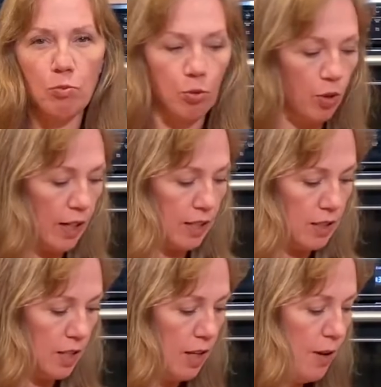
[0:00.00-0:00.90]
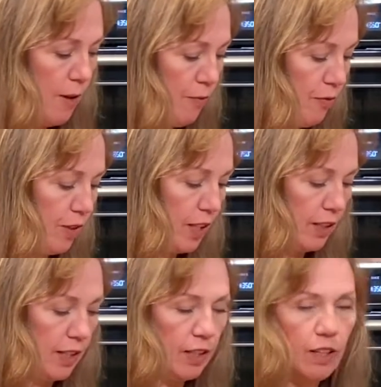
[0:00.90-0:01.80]
bright feeling
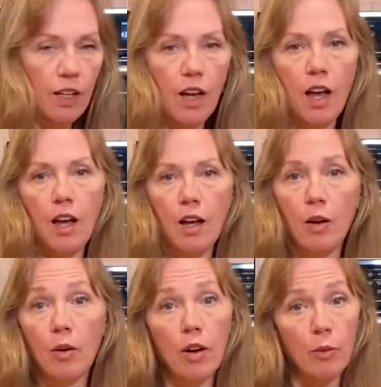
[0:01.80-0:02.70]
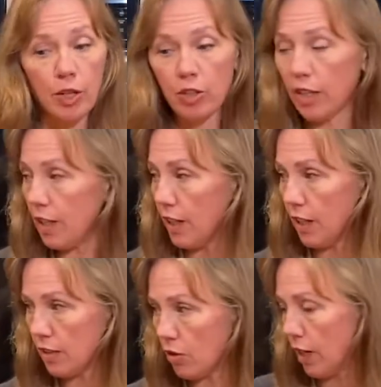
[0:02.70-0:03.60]
when you're eating it.
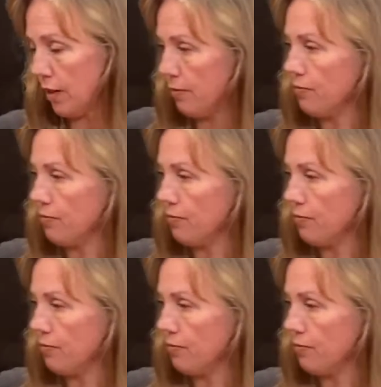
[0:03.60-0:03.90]
It's great.